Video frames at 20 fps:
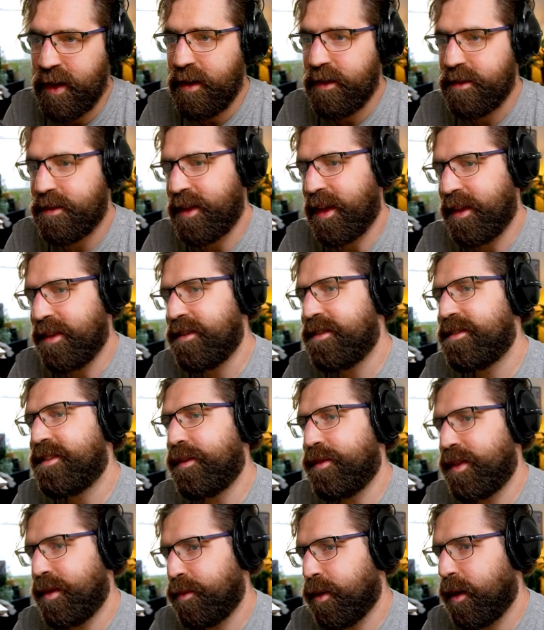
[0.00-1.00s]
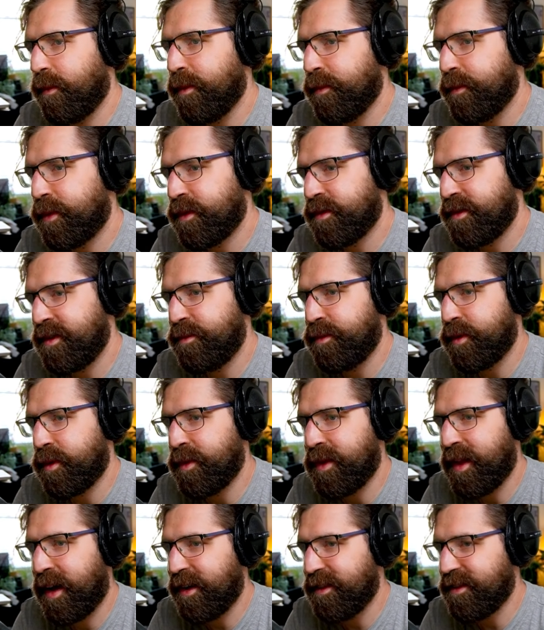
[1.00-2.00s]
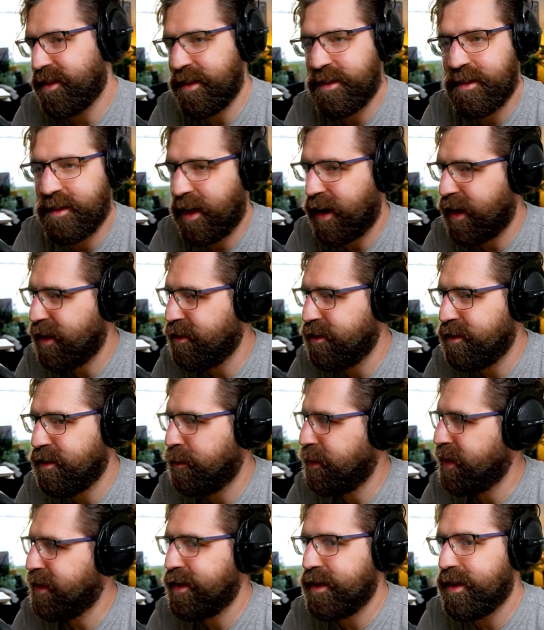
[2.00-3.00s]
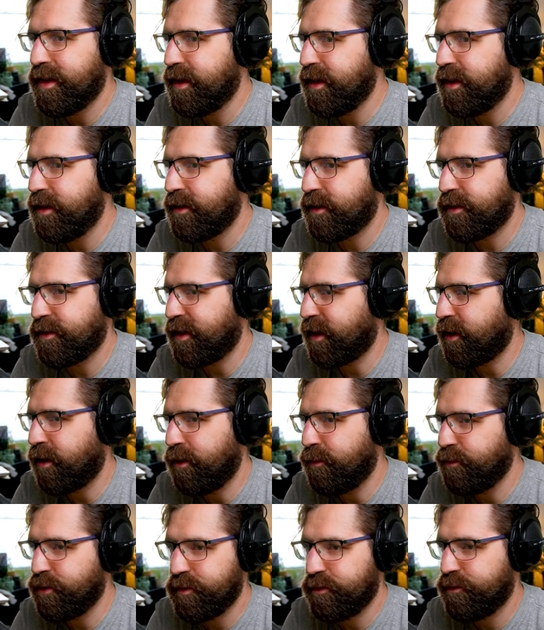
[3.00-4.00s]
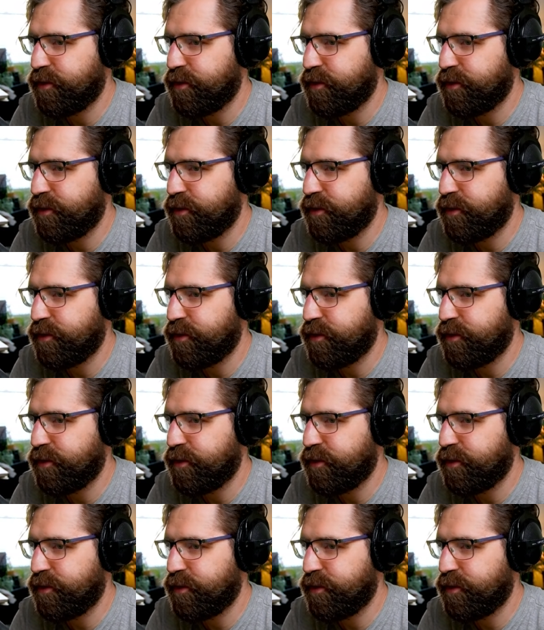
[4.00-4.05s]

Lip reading: So yeah, this is definitely a problem because these become an isolated island immediately because they can't